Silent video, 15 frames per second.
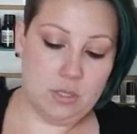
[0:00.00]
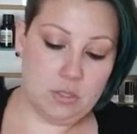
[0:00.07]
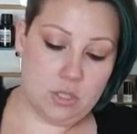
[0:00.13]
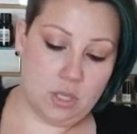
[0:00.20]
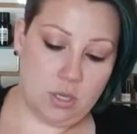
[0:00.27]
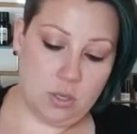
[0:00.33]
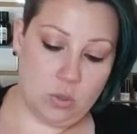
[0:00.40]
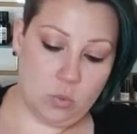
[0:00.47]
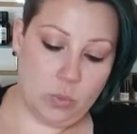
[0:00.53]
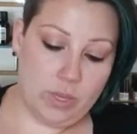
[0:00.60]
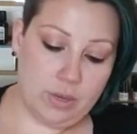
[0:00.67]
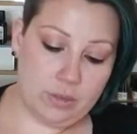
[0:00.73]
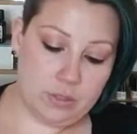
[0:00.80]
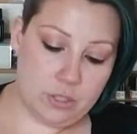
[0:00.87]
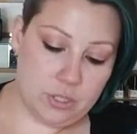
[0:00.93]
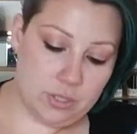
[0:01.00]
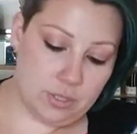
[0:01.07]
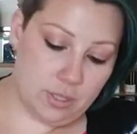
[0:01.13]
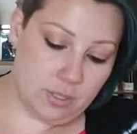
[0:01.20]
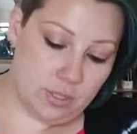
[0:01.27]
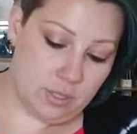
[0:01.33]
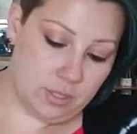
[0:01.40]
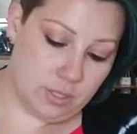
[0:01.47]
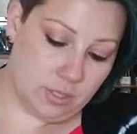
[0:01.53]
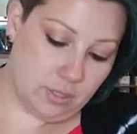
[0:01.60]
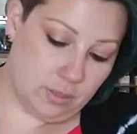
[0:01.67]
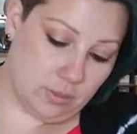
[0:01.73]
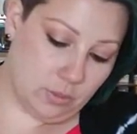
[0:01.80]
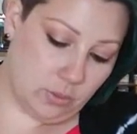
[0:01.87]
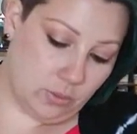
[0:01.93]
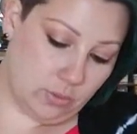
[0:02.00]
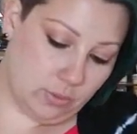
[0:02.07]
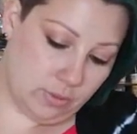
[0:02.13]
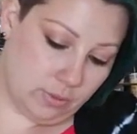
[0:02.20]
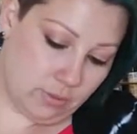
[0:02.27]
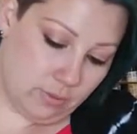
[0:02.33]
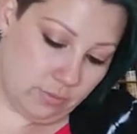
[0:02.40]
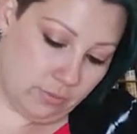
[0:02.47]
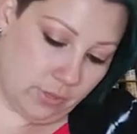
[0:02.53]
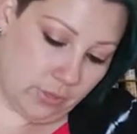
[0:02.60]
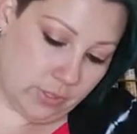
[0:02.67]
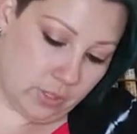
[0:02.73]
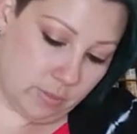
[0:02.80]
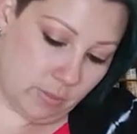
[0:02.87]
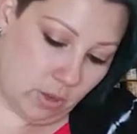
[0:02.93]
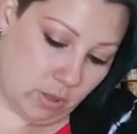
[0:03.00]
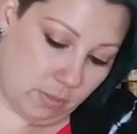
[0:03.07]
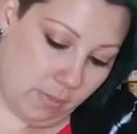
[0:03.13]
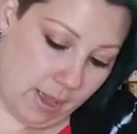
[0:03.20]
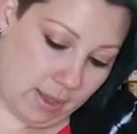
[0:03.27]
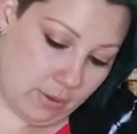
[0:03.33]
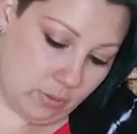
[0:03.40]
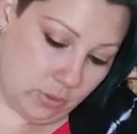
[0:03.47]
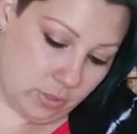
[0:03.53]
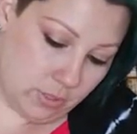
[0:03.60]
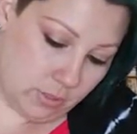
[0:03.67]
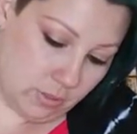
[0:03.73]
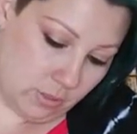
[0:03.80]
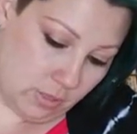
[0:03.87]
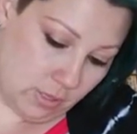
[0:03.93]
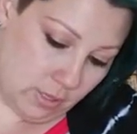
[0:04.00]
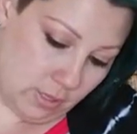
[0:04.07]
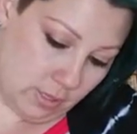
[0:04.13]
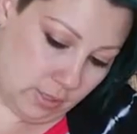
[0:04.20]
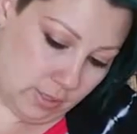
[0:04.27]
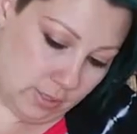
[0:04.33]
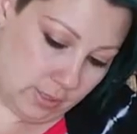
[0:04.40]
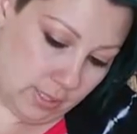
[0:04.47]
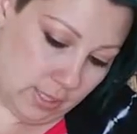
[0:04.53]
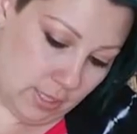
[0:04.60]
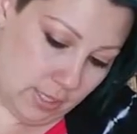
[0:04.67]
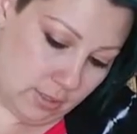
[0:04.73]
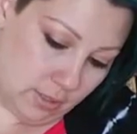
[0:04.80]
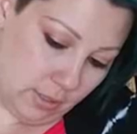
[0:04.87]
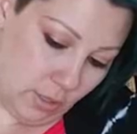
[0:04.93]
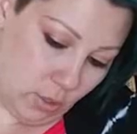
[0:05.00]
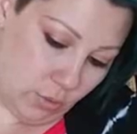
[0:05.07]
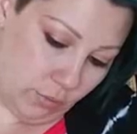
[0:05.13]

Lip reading: So we are just going to do a very small amount, because it can easily